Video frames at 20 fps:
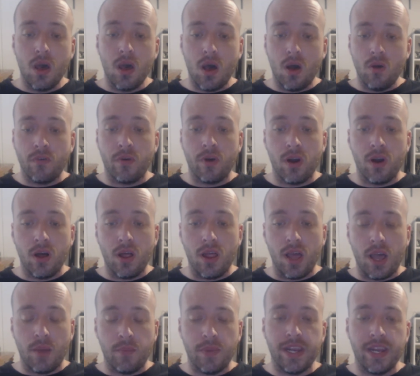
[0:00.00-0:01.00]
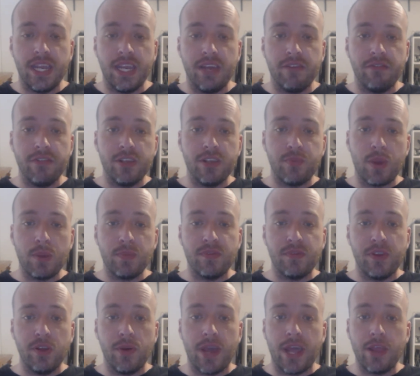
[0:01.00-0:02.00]
Overall, I'm going to give this
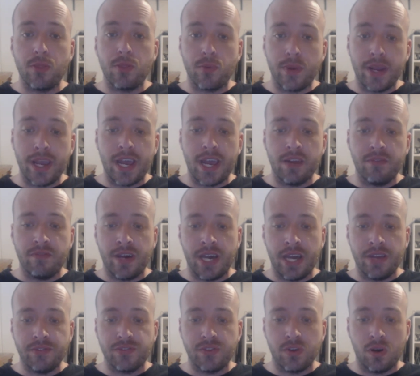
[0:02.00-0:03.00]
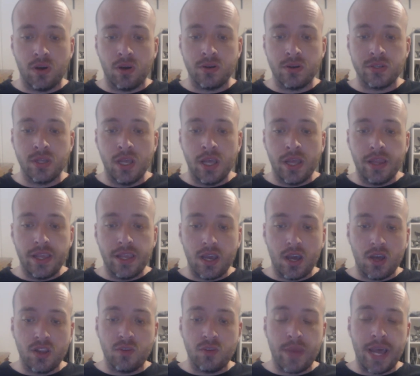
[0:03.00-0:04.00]
pay-per-view a 3 out of 5 stars. The
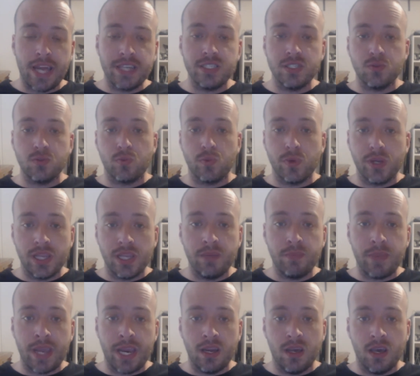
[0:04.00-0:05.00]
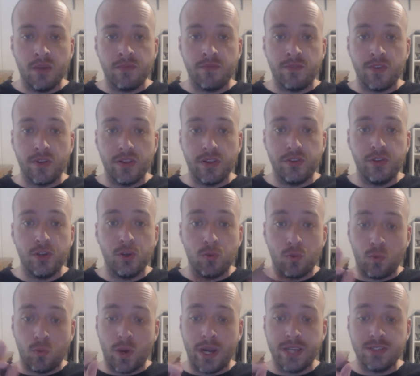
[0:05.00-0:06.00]
other matches really made up for the 2
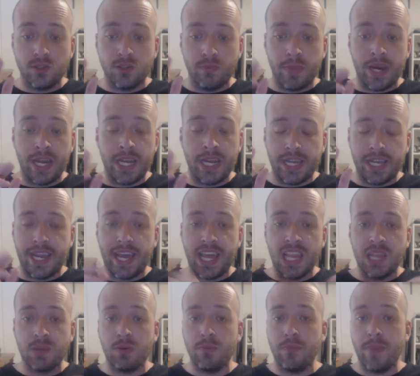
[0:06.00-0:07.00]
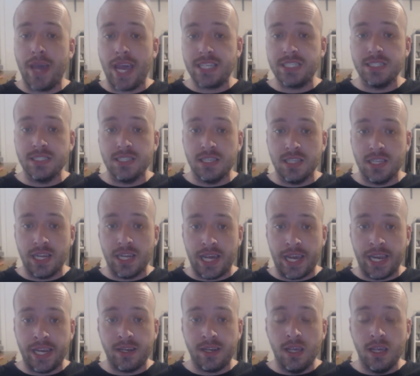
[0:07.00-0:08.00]
WrestleMania caliber matches of the
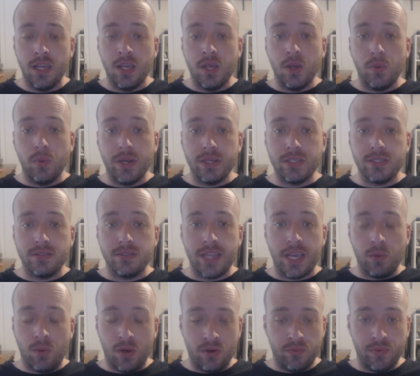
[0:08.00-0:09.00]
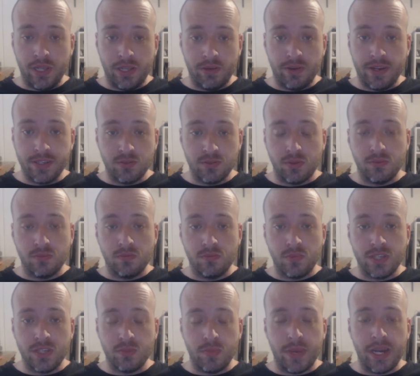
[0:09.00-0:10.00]
night, which they weren't really
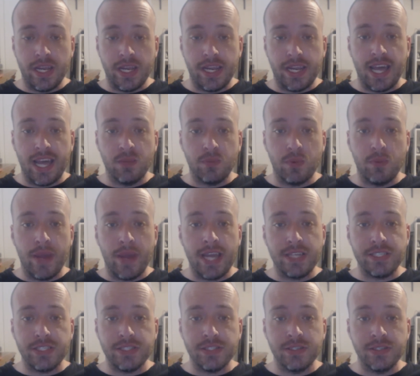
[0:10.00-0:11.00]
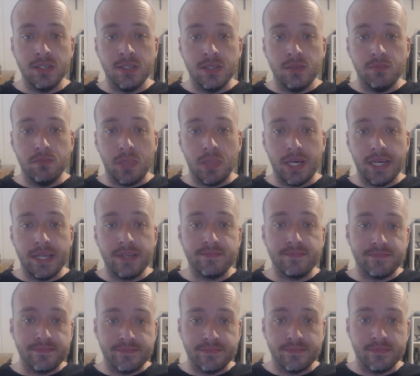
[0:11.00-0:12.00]
WrestleMania caliber matches, but
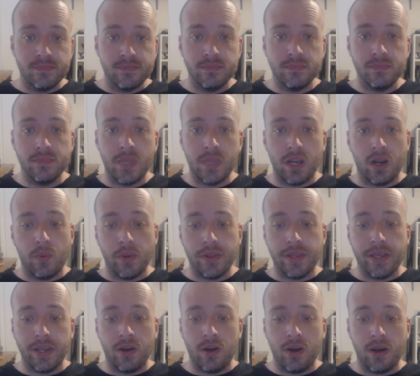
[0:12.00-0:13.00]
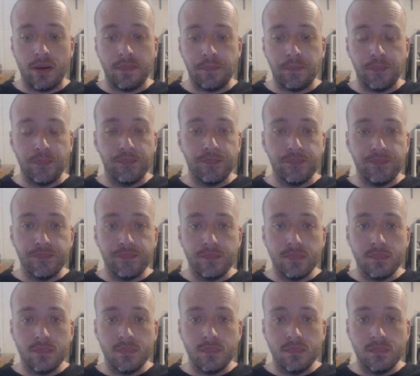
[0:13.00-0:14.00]
they are what they are.
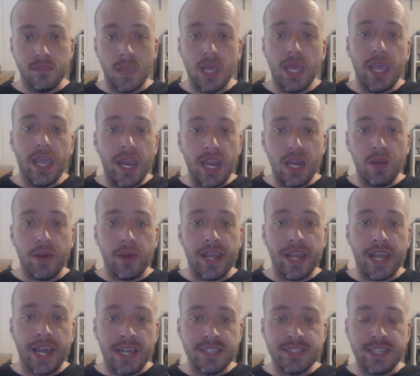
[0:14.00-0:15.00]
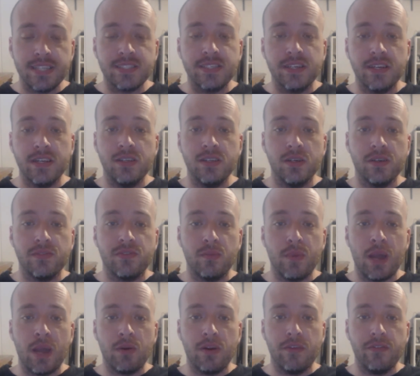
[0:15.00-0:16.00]
Anyway, guys, that's going to do it for
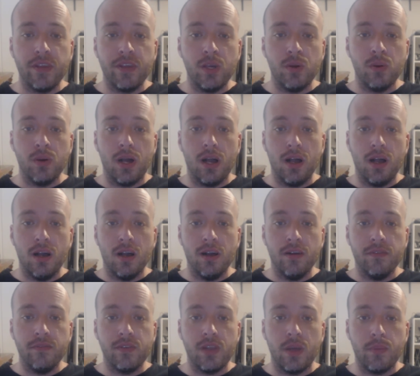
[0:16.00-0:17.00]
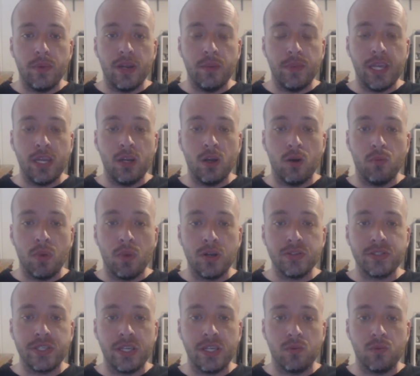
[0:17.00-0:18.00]
my review of WWE No
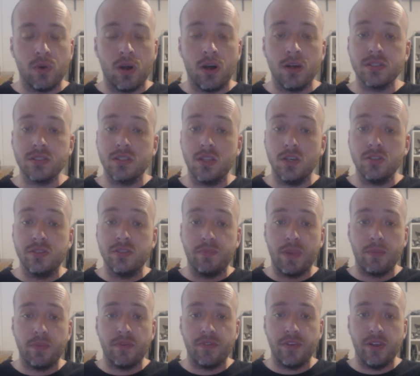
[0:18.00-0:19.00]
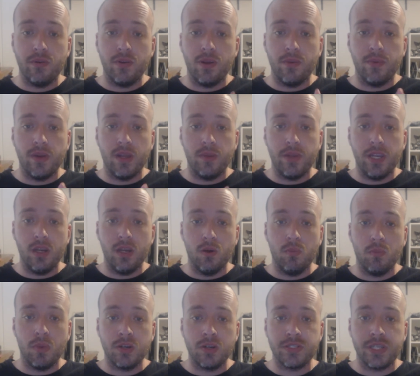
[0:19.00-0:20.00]
Mercy, the Raw exclusive pay-per-view WWE No
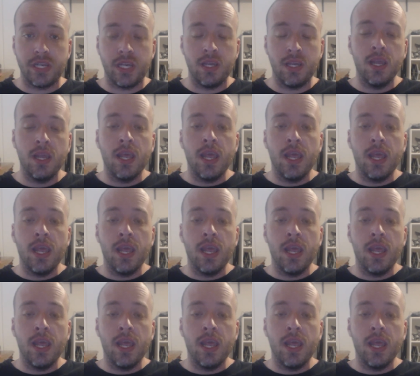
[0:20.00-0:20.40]
Mercy.